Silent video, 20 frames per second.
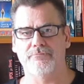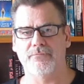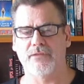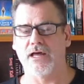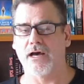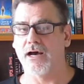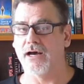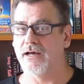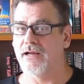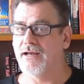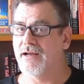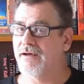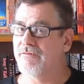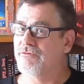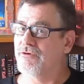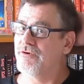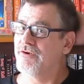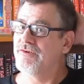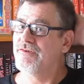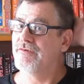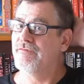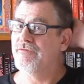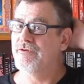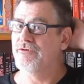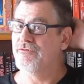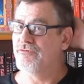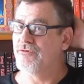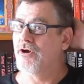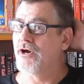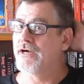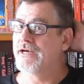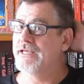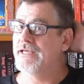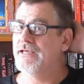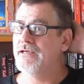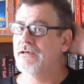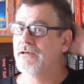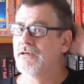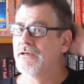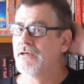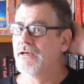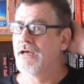I love Christopher Triani,